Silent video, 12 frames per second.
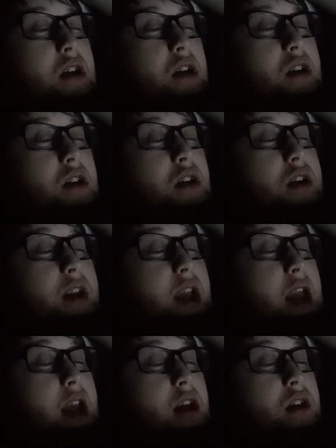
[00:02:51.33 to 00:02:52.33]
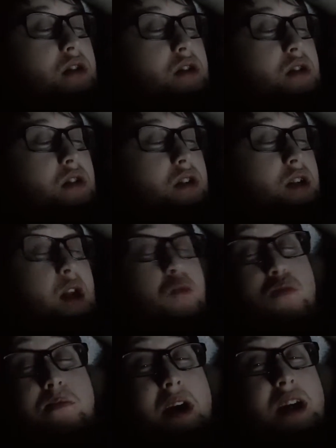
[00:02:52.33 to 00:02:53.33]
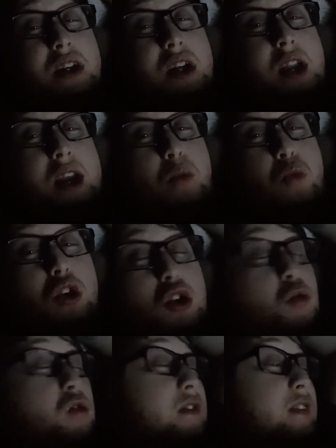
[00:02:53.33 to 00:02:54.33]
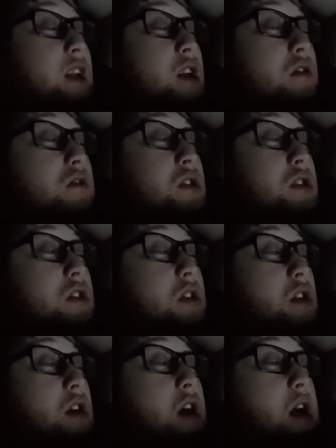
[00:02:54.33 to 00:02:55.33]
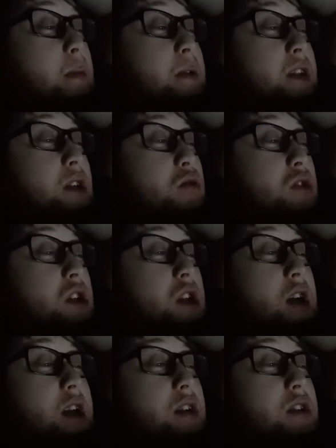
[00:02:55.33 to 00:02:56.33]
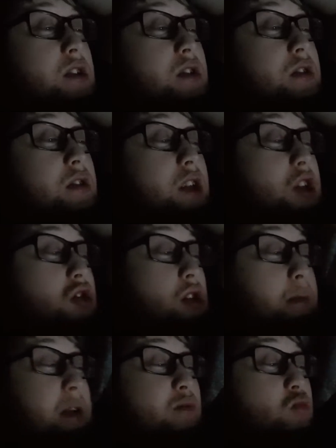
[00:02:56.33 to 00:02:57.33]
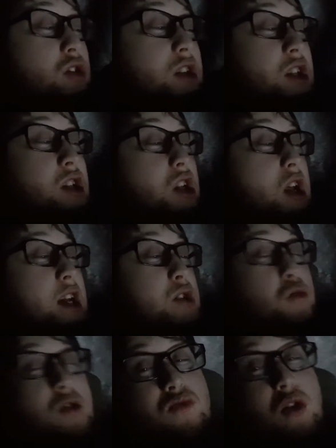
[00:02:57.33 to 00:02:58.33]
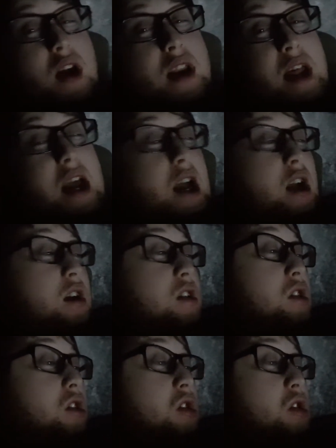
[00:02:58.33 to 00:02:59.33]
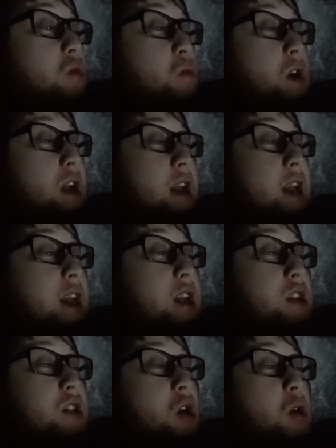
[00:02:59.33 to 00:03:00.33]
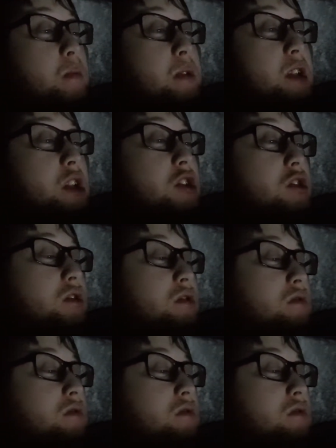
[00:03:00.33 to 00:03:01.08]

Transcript: Yeah. And then basically watched all the videos up until tonight's. Literally, I'm even watching tonight's one right now, where he's opening